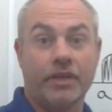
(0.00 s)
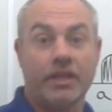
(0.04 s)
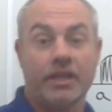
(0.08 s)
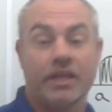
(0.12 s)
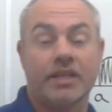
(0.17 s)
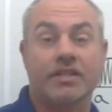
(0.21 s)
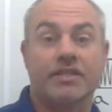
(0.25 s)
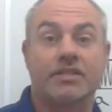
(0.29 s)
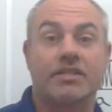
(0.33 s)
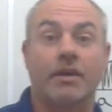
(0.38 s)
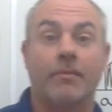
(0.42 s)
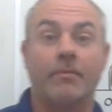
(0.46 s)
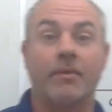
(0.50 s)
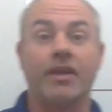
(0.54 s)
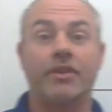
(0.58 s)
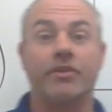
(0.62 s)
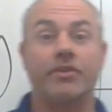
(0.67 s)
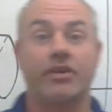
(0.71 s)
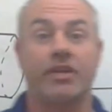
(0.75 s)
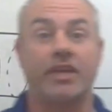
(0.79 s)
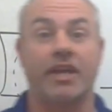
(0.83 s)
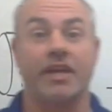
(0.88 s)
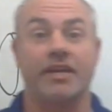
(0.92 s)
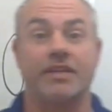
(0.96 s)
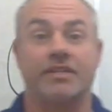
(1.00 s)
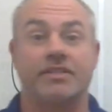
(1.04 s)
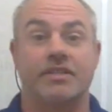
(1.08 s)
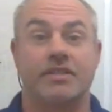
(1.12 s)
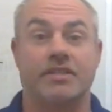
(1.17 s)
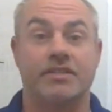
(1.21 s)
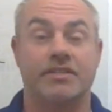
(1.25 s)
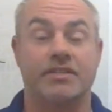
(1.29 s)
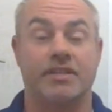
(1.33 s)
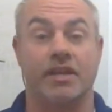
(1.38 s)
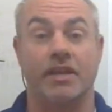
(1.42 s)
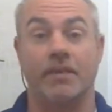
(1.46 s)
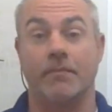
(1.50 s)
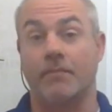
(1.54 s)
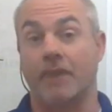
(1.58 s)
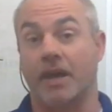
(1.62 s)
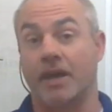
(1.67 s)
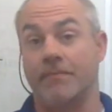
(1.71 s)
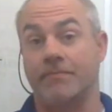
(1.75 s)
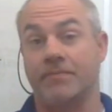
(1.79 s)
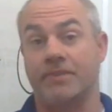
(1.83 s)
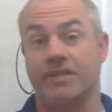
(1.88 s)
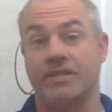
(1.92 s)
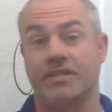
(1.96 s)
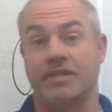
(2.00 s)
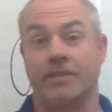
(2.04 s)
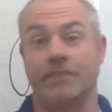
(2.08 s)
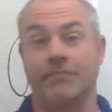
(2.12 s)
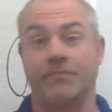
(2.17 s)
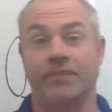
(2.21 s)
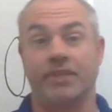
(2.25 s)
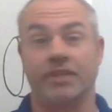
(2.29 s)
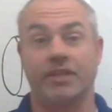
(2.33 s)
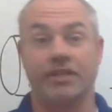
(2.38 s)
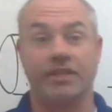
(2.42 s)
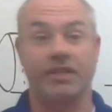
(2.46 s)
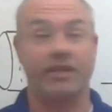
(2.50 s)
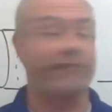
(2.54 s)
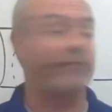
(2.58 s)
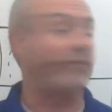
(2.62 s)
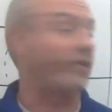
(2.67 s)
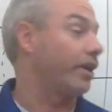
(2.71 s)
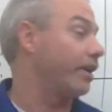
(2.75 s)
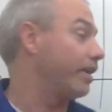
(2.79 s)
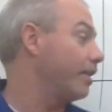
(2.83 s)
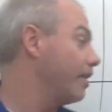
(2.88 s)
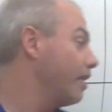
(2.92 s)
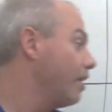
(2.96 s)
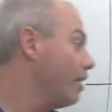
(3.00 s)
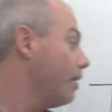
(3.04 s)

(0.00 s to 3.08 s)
In some other cases, it might be something different.